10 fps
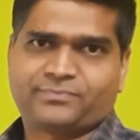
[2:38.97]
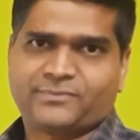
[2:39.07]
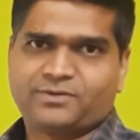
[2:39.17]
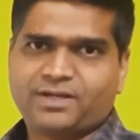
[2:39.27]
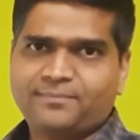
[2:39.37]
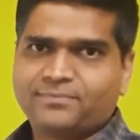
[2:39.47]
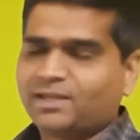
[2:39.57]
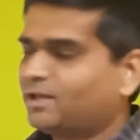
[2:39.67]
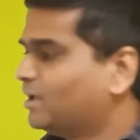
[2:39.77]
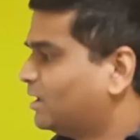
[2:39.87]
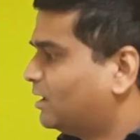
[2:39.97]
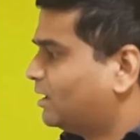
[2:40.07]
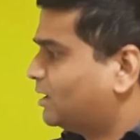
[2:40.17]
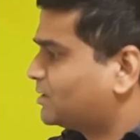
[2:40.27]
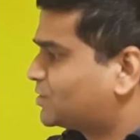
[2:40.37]
Okay.
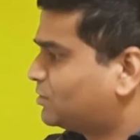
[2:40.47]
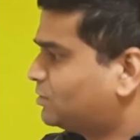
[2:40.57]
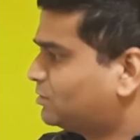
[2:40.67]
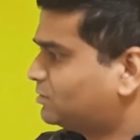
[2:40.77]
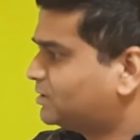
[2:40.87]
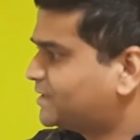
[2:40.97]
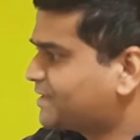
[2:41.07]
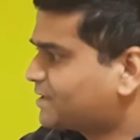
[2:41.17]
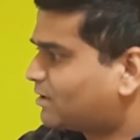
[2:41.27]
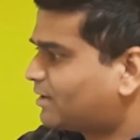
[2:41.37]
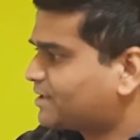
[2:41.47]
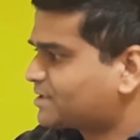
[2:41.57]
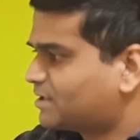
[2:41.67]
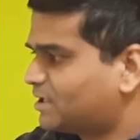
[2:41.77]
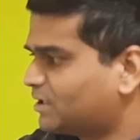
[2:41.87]
So this is called as
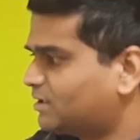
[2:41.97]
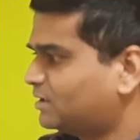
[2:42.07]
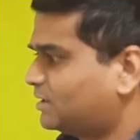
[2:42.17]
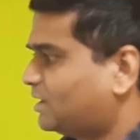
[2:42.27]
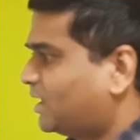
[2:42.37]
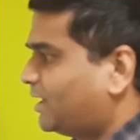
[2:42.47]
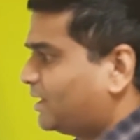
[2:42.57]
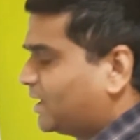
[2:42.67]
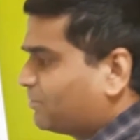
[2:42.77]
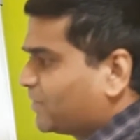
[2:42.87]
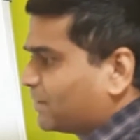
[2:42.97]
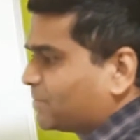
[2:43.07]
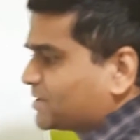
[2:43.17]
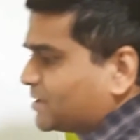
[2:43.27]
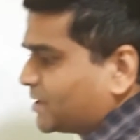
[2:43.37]
G, and let me
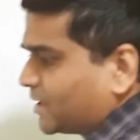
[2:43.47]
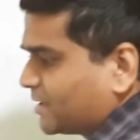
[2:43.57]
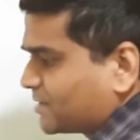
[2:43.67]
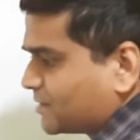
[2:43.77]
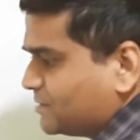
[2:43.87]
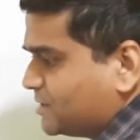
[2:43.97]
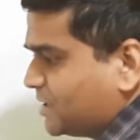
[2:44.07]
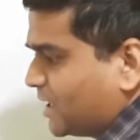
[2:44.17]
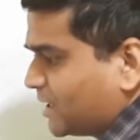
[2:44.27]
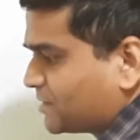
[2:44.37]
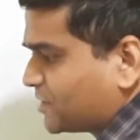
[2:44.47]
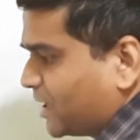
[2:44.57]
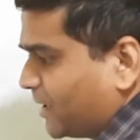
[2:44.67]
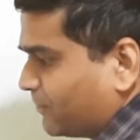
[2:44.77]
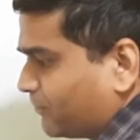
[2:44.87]
represent it as GHA.